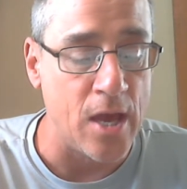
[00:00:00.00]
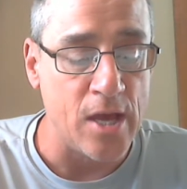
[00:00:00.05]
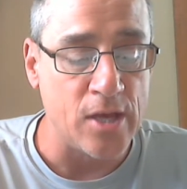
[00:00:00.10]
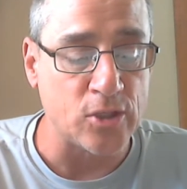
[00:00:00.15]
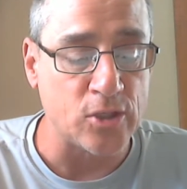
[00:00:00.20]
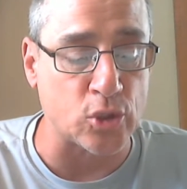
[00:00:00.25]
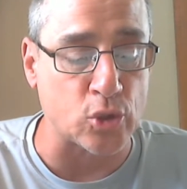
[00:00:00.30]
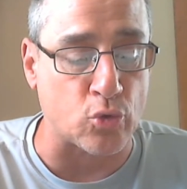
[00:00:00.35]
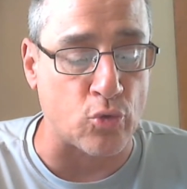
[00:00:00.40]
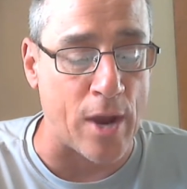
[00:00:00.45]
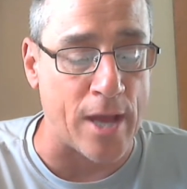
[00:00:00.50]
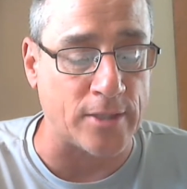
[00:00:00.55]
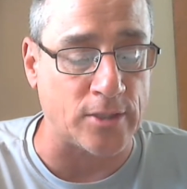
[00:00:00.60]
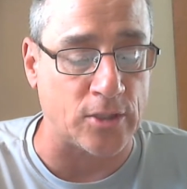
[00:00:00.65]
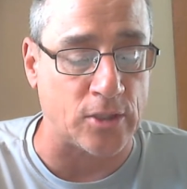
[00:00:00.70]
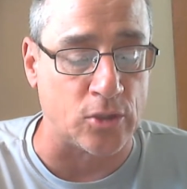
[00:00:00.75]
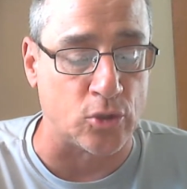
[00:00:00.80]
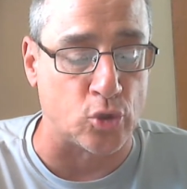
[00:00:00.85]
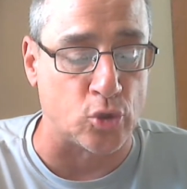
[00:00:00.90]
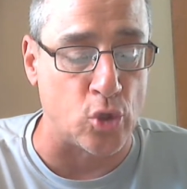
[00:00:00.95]

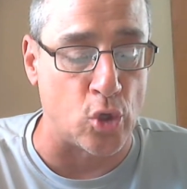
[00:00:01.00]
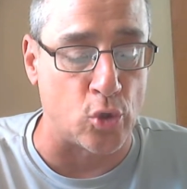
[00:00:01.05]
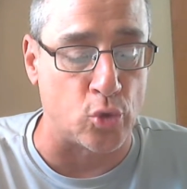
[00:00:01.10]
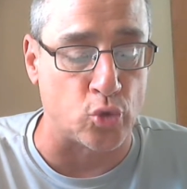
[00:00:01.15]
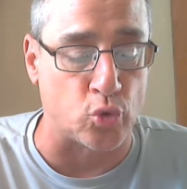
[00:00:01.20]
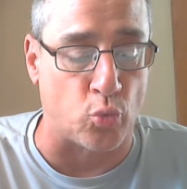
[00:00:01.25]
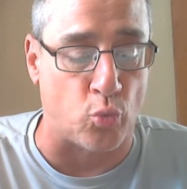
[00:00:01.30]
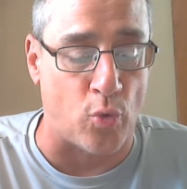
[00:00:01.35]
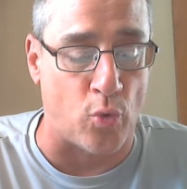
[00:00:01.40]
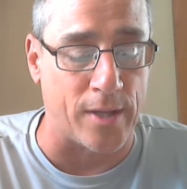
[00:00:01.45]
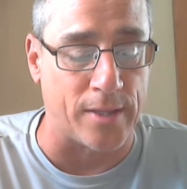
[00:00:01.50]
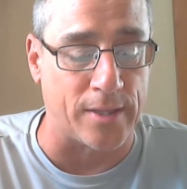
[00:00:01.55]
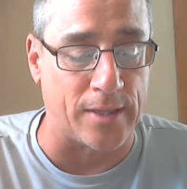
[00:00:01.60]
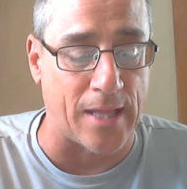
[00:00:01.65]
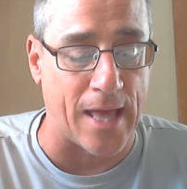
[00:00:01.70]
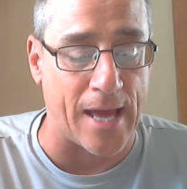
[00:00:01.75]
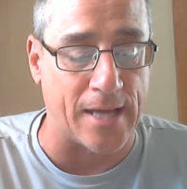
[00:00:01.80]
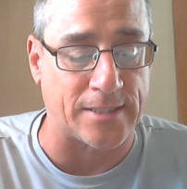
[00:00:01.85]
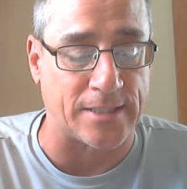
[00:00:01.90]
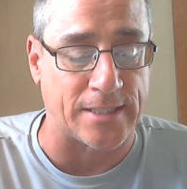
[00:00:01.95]
scratched his nose one
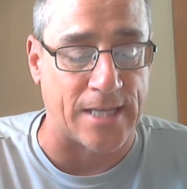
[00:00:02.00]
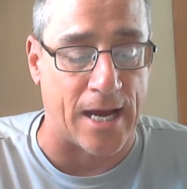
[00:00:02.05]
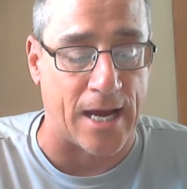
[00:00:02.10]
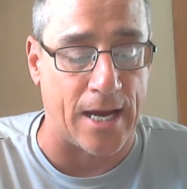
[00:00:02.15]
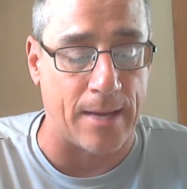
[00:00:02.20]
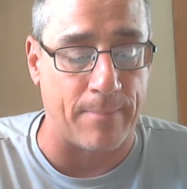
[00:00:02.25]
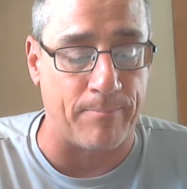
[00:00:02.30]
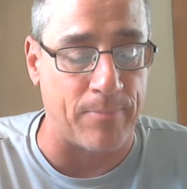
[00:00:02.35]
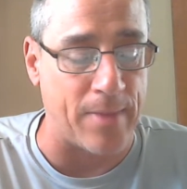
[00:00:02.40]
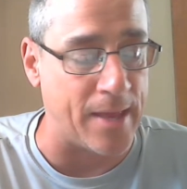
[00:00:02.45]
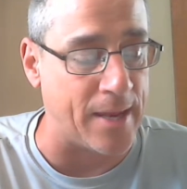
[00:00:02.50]
last time,